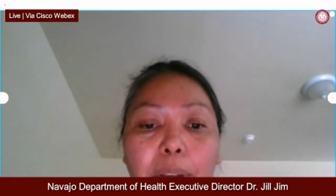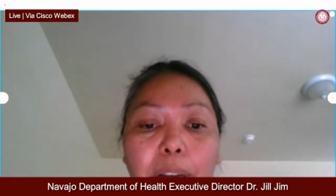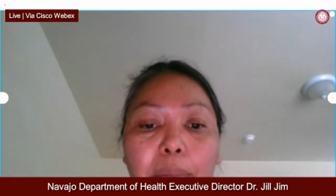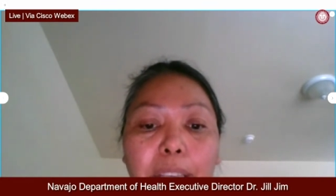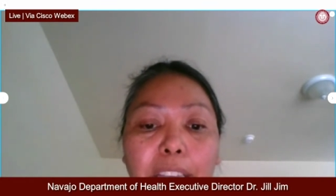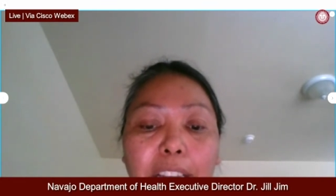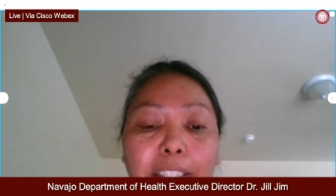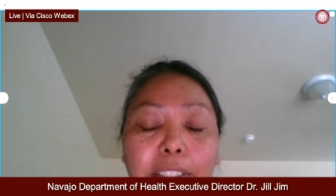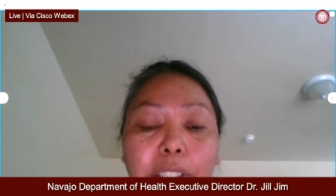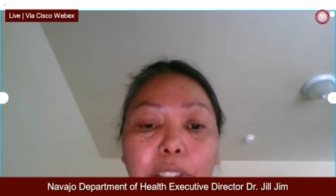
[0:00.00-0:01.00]
we are
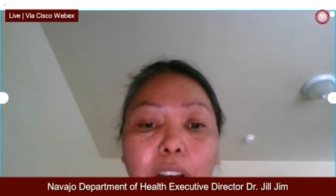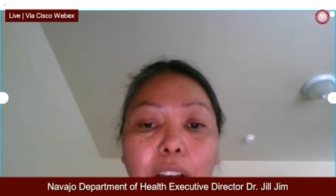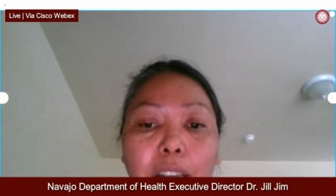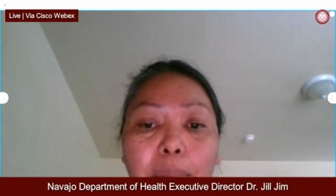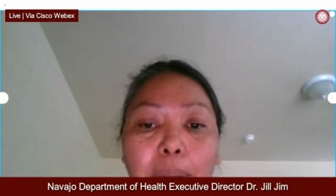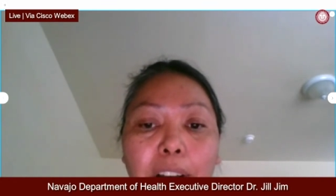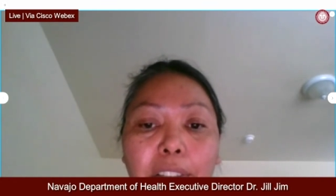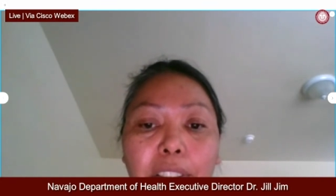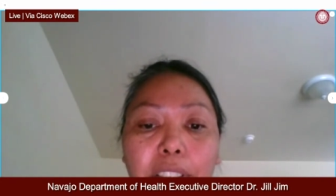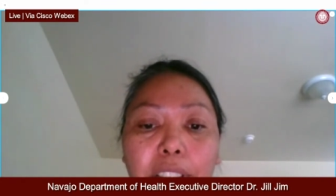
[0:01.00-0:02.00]
beginning to talk
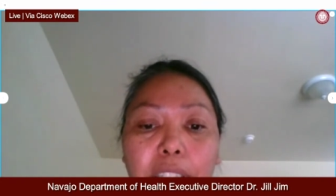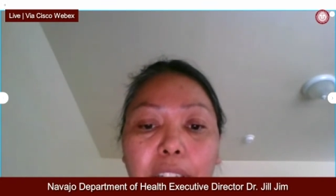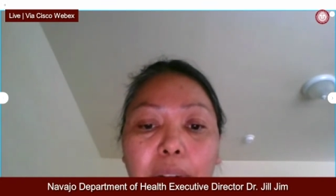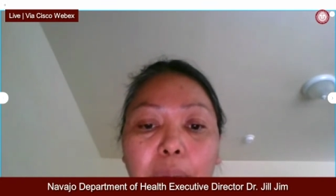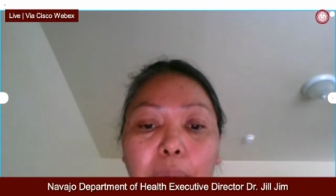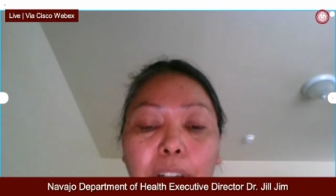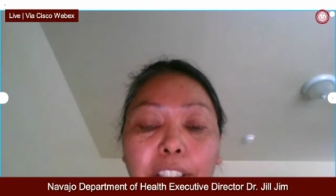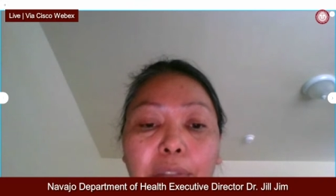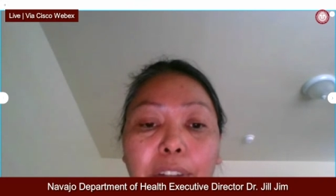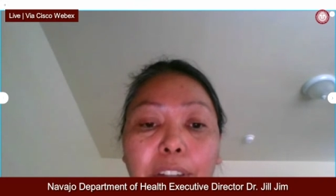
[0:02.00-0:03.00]
about the
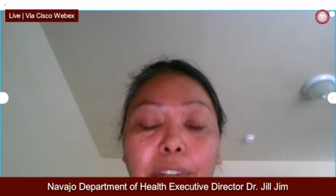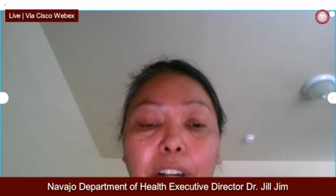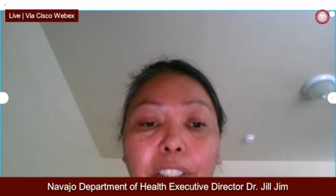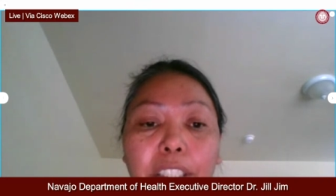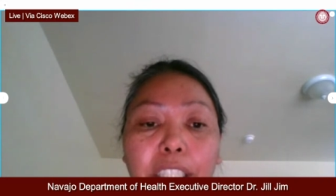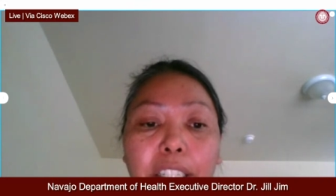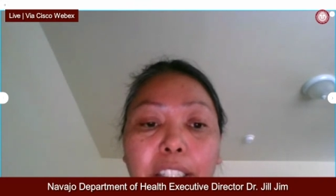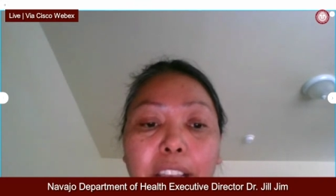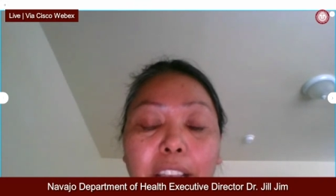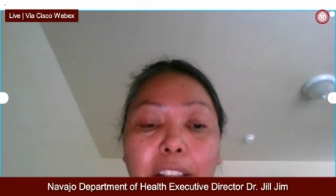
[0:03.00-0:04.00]
work that we've all
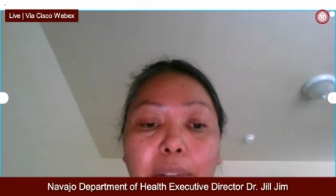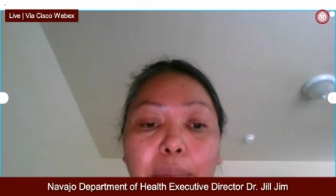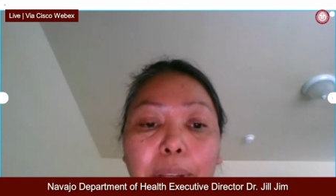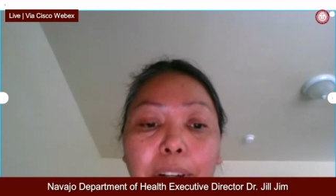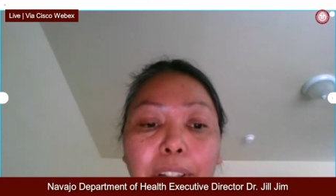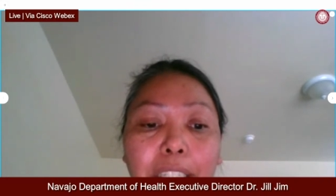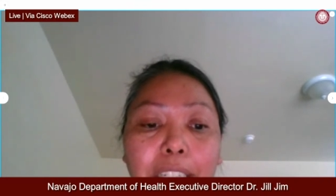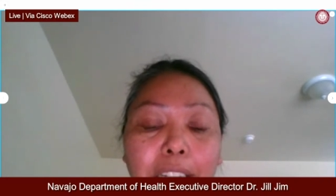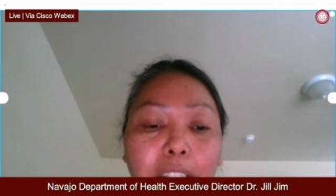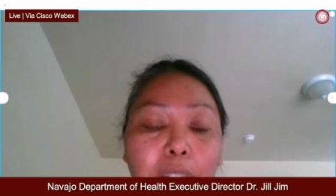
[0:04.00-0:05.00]
done and we are
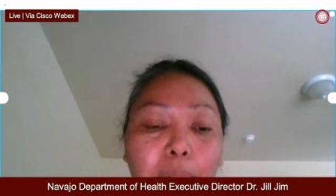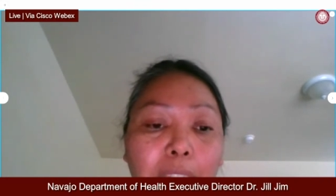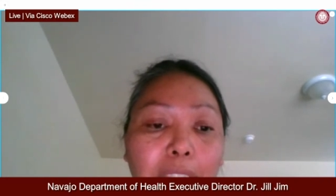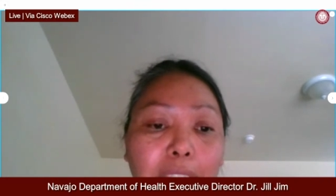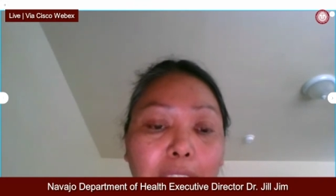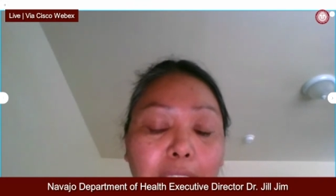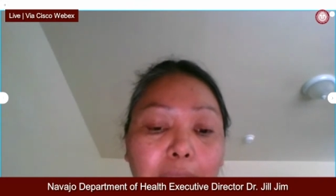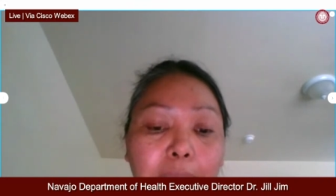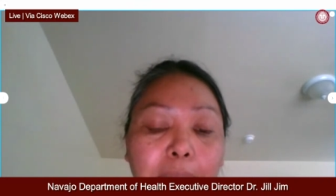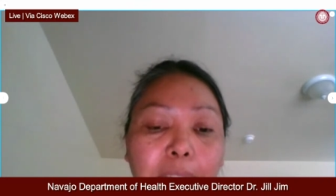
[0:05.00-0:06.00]
leading the way
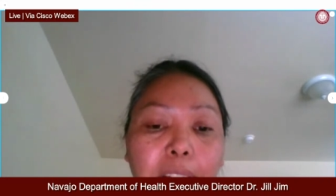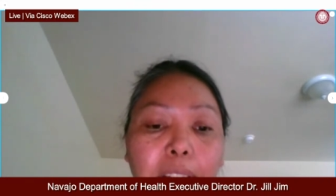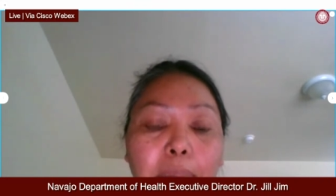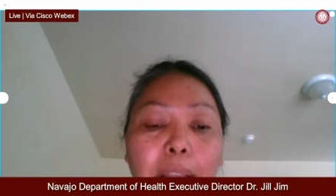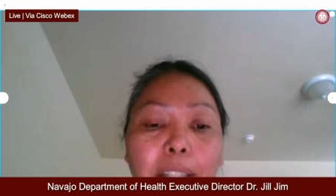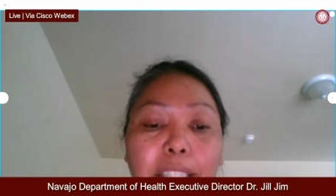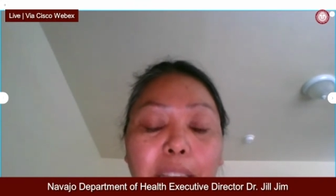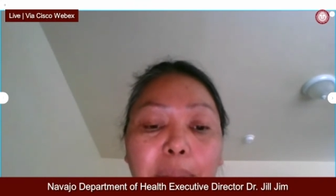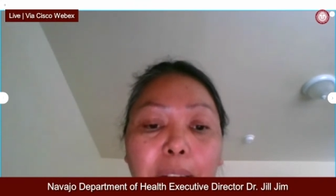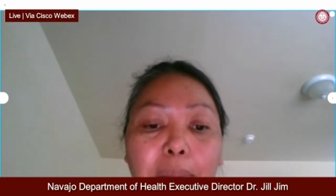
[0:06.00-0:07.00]
in the
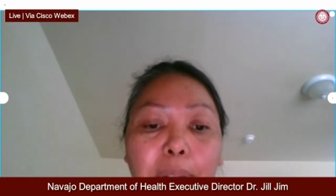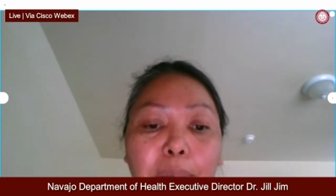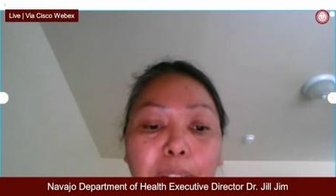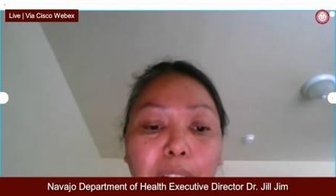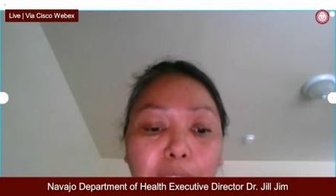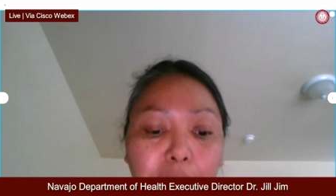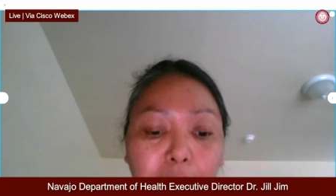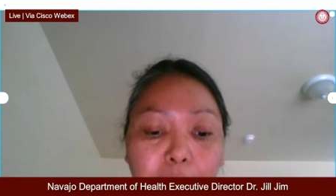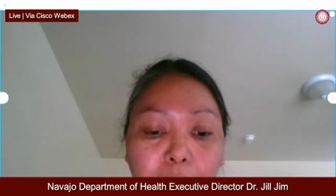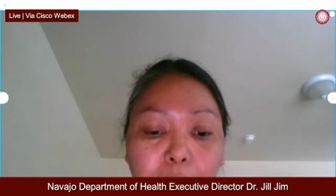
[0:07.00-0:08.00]
pandemic. But we
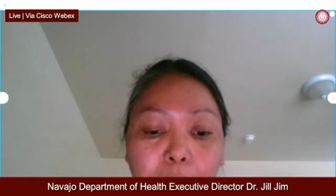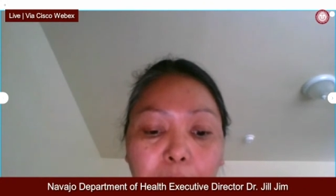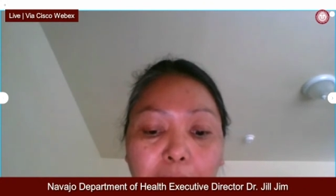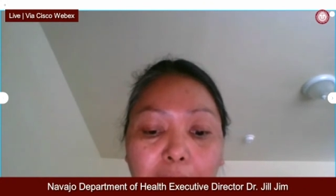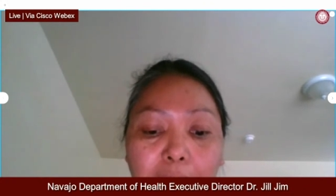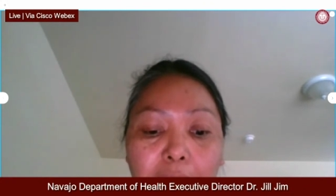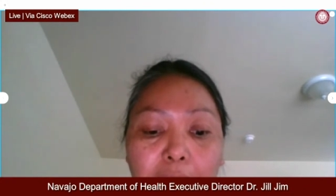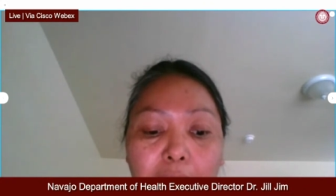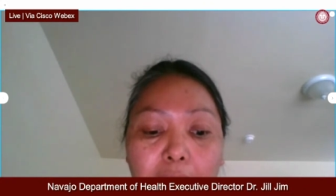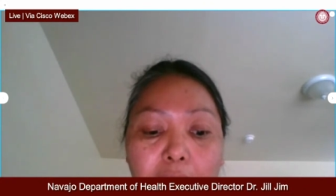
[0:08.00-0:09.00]
also know that
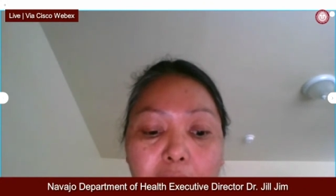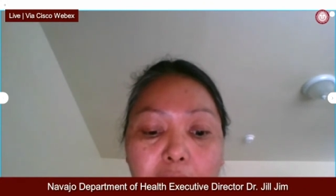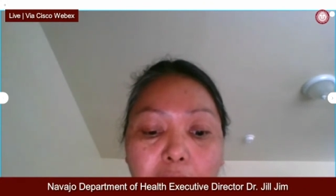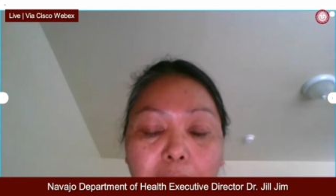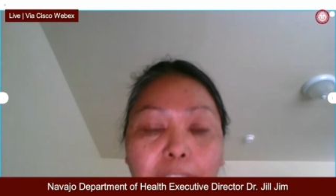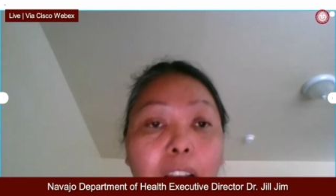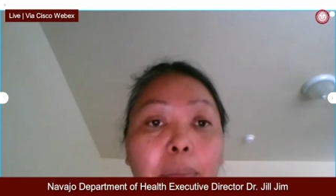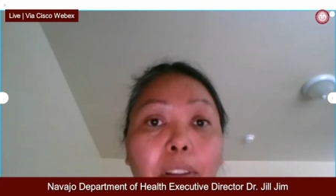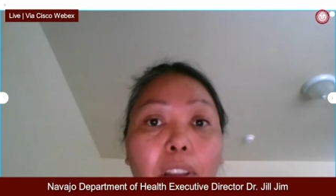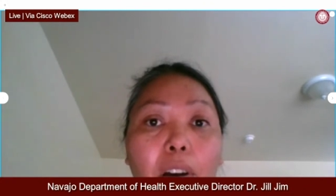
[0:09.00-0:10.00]
we've
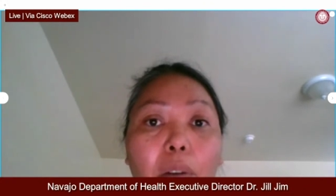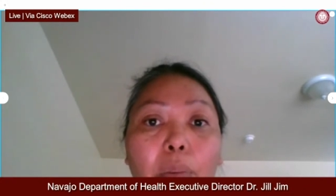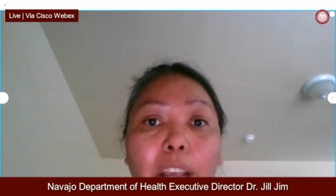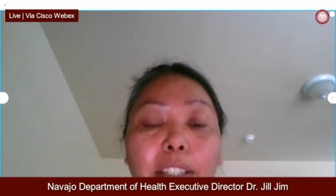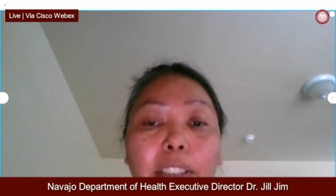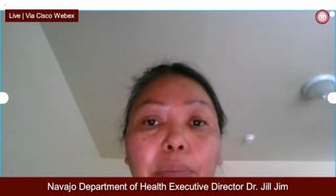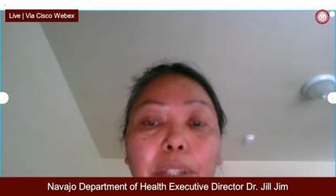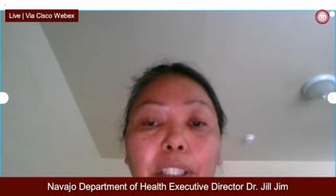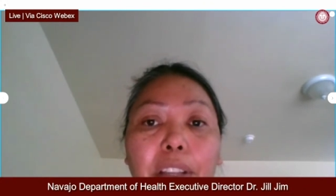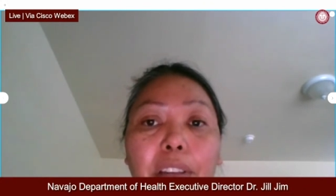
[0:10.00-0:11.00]
come a long ways
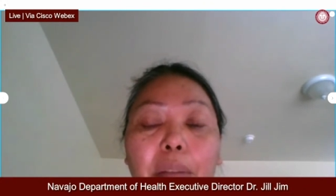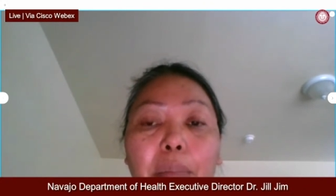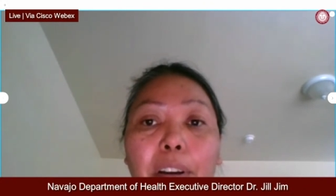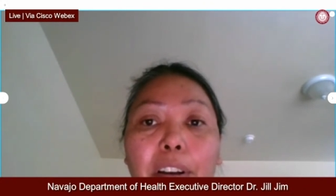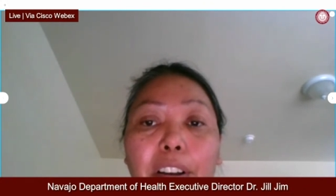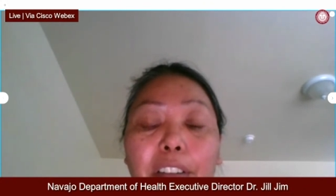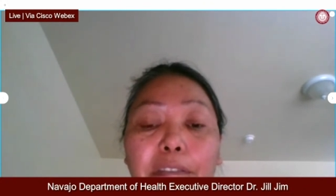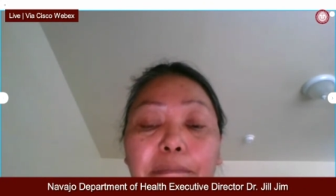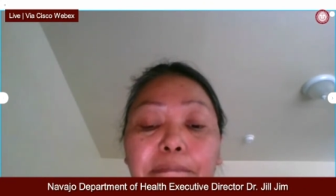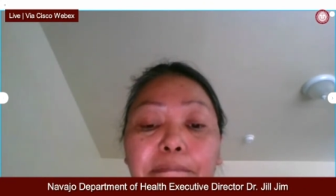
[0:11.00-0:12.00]
with the number
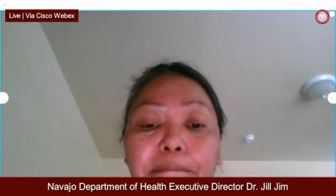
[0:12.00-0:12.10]
of